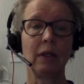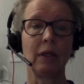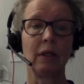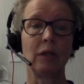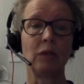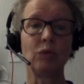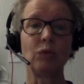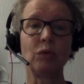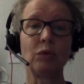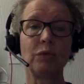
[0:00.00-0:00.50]

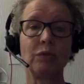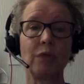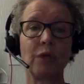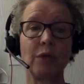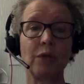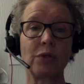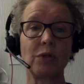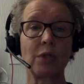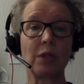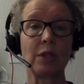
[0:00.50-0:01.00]
And all of
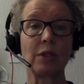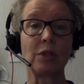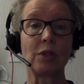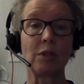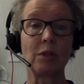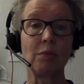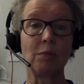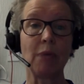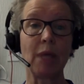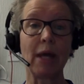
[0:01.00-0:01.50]
those things
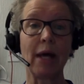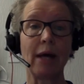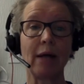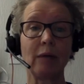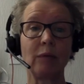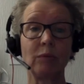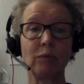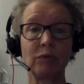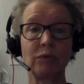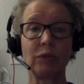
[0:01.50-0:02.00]
can be
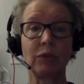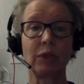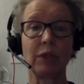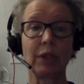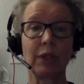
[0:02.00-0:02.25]
helpful